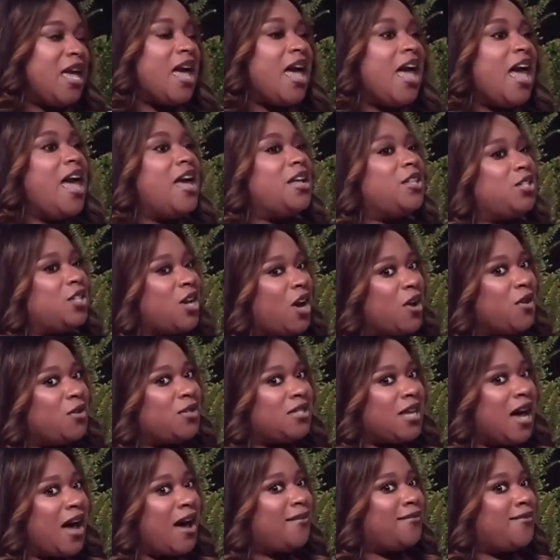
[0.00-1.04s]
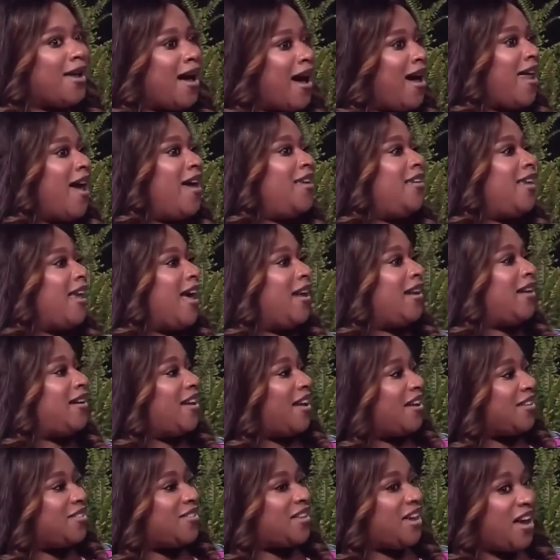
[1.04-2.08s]
And turns out, not that lady
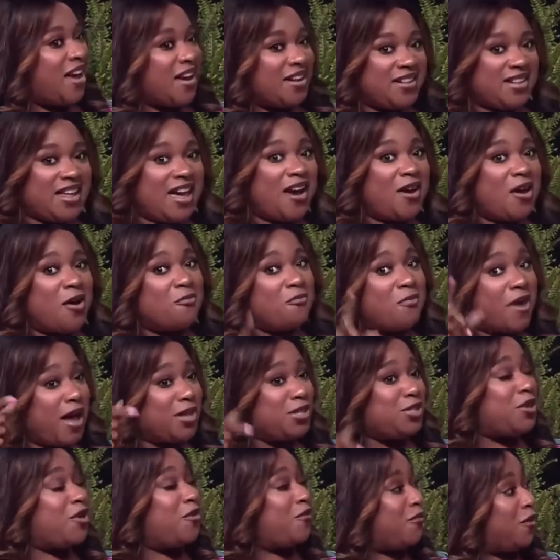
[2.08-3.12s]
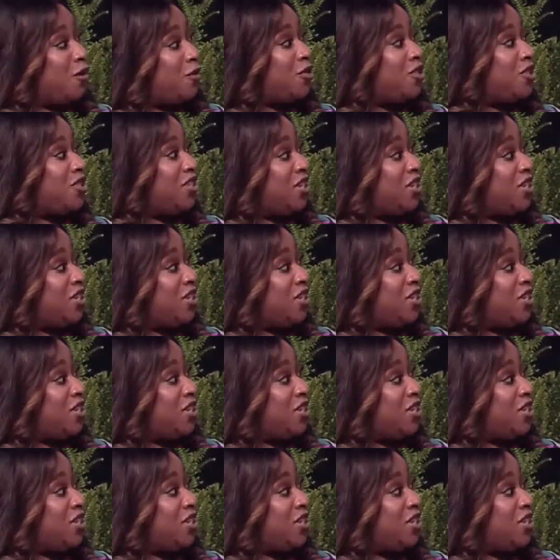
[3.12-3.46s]
that said, that don't match your future.